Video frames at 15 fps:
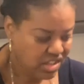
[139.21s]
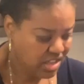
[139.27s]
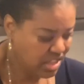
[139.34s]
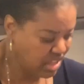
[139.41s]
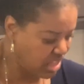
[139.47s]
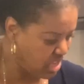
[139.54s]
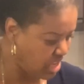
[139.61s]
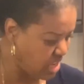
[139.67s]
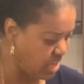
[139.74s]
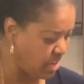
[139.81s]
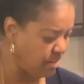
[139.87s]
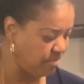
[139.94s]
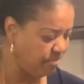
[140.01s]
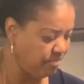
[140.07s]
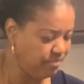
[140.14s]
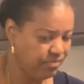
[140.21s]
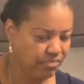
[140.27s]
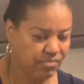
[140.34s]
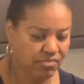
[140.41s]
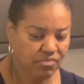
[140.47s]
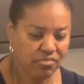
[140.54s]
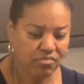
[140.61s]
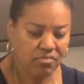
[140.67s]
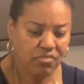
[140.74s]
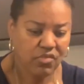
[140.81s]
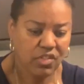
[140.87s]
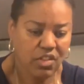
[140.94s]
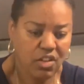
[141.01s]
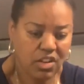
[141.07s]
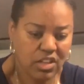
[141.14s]
And then
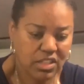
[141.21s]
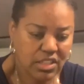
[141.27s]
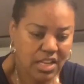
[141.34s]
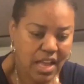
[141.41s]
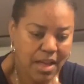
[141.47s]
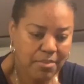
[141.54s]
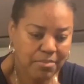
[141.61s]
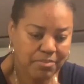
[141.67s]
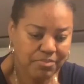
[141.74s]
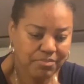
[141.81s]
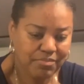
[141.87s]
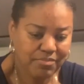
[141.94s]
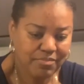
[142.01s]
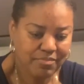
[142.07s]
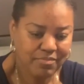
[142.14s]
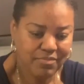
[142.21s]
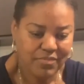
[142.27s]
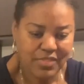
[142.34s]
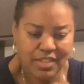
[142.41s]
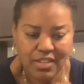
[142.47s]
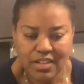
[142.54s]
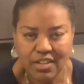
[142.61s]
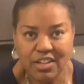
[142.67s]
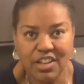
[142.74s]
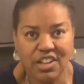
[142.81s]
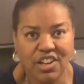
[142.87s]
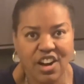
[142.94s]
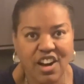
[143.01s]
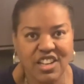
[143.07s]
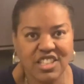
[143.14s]
on the top, I'm going
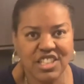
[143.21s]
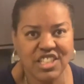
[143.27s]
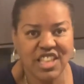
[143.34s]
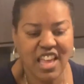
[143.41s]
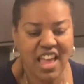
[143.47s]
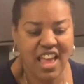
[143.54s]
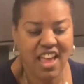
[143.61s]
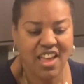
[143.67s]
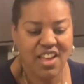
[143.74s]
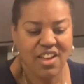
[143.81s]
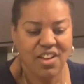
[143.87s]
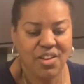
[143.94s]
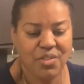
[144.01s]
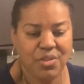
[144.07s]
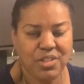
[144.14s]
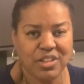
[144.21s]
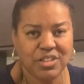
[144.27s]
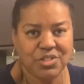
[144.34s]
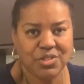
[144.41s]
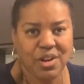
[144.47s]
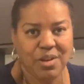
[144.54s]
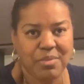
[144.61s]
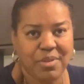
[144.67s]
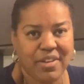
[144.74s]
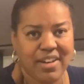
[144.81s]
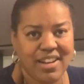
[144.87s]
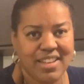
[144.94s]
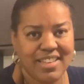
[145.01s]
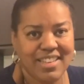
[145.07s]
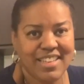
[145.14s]
to garnish that with a
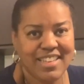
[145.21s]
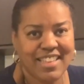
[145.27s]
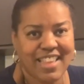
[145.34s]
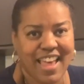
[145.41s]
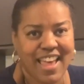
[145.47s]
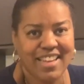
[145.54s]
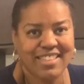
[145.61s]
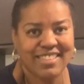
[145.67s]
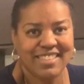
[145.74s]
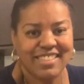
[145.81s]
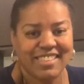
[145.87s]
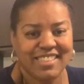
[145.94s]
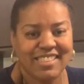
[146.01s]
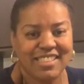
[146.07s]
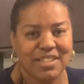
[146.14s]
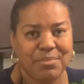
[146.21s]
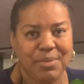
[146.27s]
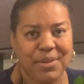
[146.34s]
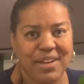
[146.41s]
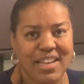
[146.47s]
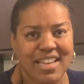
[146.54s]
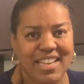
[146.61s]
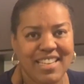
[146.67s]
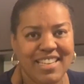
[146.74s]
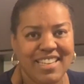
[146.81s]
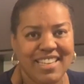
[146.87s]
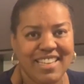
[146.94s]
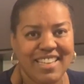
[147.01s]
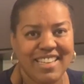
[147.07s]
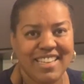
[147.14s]
strawberry. Look at that. Isn't it pretty?
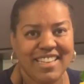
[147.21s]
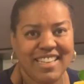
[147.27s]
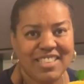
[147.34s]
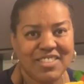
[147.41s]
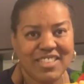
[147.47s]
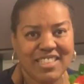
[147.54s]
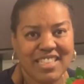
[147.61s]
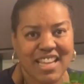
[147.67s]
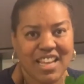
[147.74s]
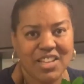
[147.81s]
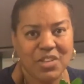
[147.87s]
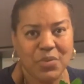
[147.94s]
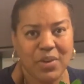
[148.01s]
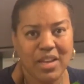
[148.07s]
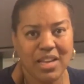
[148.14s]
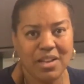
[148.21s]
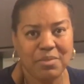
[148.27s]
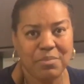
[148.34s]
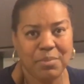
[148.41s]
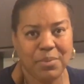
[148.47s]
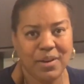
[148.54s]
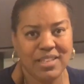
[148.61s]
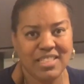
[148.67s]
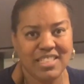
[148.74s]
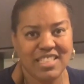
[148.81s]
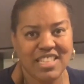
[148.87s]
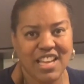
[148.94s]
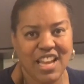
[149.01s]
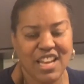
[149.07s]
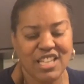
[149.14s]
That's what I said. Quick
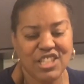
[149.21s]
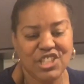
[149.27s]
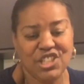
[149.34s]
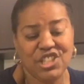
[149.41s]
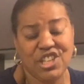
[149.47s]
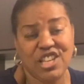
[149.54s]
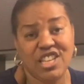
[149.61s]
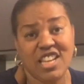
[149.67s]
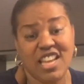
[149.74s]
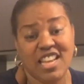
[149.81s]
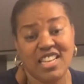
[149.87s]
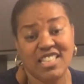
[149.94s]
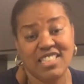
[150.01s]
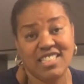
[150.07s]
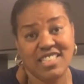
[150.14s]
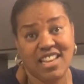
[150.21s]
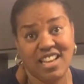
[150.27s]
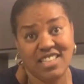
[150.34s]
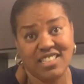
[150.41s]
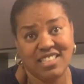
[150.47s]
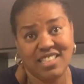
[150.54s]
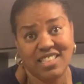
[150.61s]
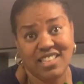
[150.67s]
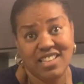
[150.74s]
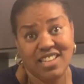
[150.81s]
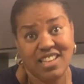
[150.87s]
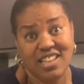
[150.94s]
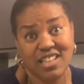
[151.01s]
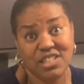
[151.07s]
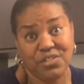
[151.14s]
presentation, and it's tasty.
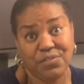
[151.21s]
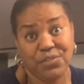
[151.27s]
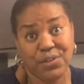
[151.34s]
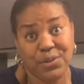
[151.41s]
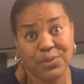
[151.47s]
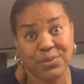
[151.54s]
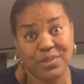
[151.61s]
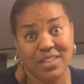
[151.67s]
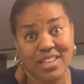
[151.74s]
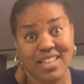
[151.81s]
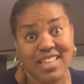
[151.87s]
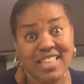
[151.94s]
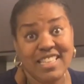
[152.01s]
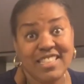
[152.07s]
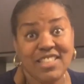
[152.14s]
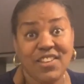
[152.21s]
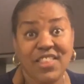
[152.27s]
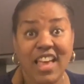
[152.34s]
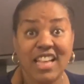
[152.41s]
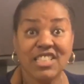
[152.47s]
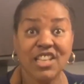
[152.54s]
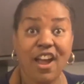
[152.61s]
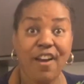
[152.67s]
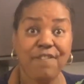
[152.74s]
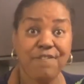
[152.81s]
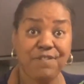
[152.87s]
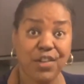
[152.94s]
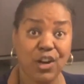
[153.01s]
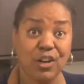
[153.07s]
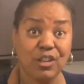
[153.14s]
It's fruit. So that's our
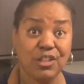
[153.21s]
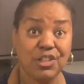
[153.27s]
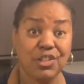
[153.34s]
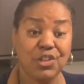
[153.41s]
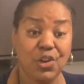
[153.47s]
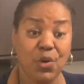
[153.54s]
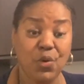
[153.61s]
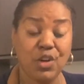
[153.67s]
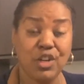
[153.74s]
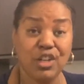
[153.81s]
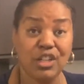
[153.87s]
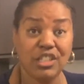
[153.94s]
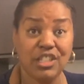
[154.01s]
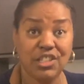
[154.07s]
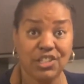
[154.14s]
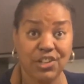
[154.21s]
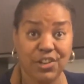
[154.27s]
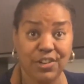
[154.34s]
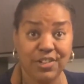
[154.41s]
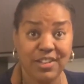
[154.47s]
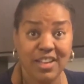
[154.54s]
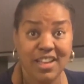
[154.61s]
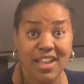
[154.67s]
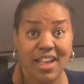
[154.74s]
first no-cook dessert.